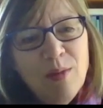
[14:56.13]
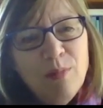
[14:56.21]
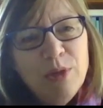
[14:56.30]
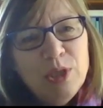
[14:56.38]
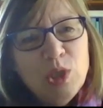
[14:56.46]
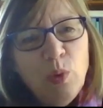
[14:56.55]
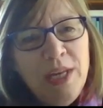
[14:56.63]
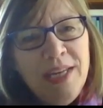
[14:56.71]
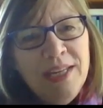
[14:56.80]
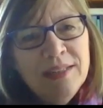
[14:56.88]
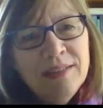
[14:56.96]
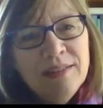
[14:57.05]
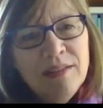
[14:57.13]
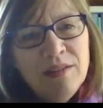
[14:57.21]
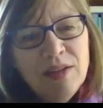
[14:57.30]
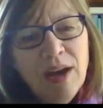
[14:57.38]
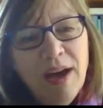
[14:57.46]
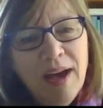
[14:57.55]
between
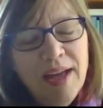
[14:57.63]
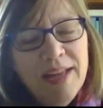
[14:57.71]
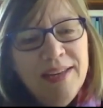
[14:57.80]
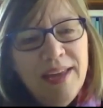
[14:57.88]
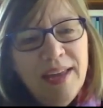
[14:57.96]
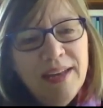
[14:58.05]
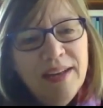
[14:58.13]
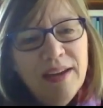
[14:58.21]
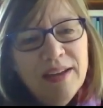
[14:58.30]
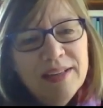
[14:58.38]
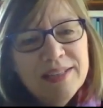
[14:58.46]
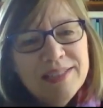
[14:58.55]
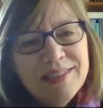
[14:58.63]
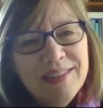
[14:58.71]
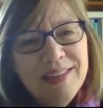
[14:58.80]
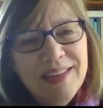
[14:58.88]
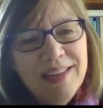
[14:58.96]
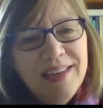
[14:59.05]
God and us.
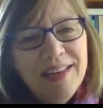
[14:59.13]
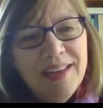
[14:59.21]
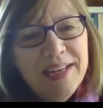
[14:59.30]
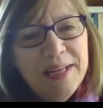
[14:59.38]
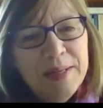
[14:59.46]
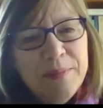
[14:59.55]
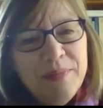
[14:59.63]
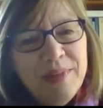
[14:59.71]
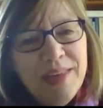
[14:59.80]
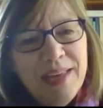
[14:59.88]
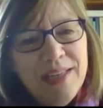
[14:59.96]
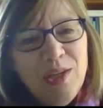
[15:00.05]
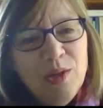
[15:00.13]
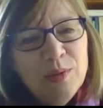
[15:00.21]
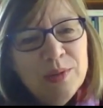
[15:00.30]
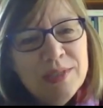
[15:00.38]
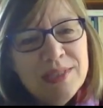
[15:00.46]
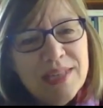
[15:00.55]
And
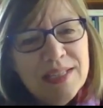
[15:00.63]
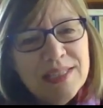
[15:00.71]
you said